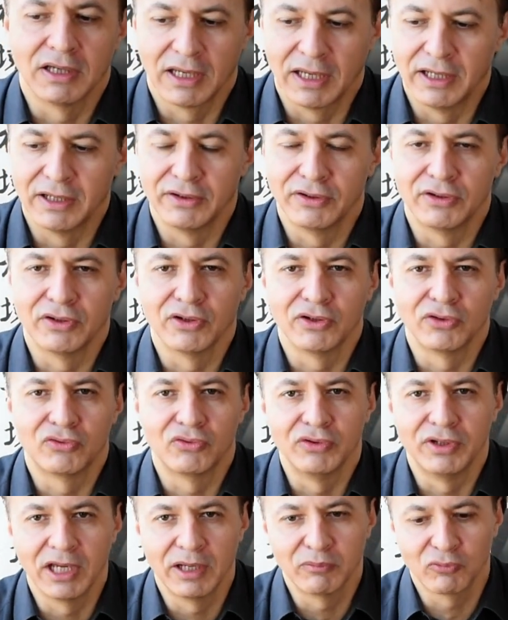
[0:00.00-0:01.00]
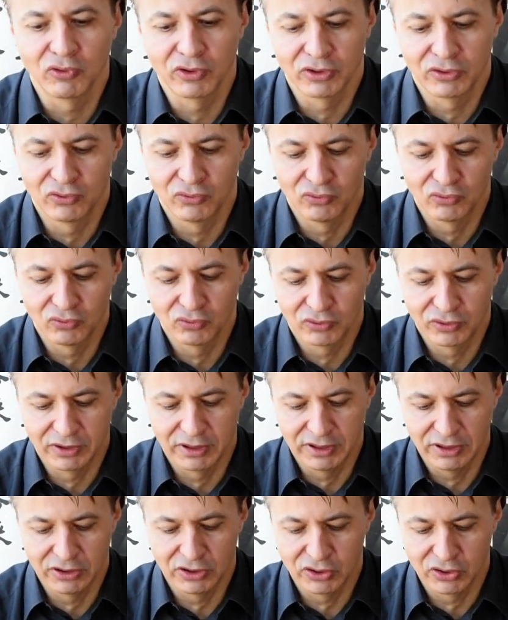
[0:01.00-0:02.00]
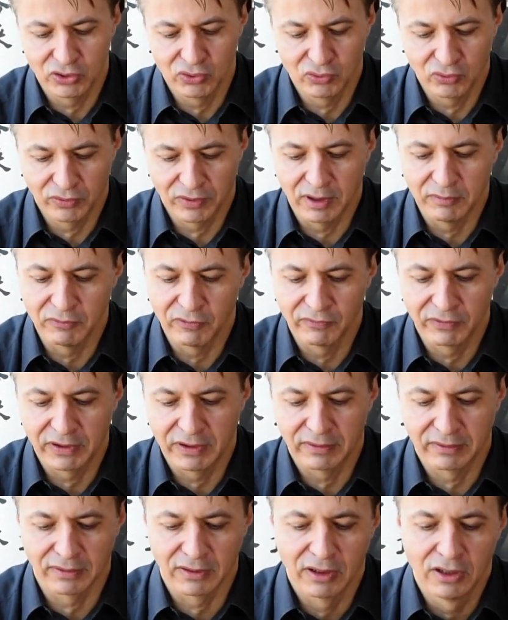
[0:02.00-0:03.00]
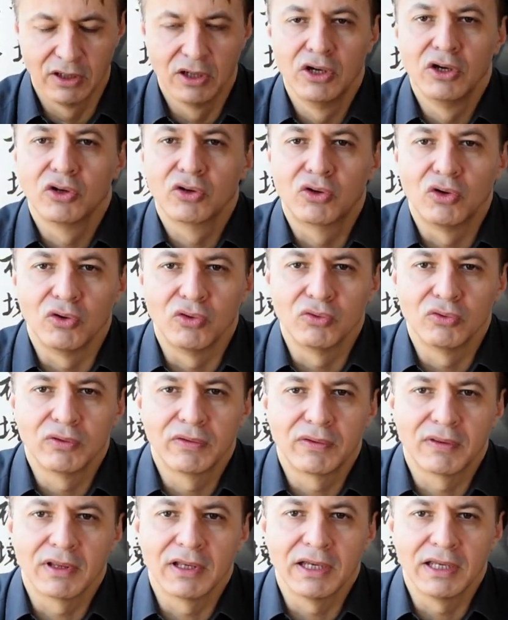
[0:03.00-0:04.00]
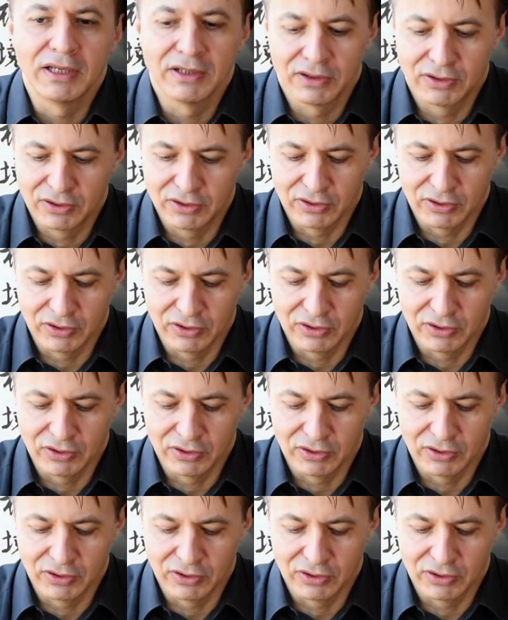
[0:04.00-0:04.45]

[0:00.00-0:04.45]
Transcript: And today I'm going to teach you some of these codes, and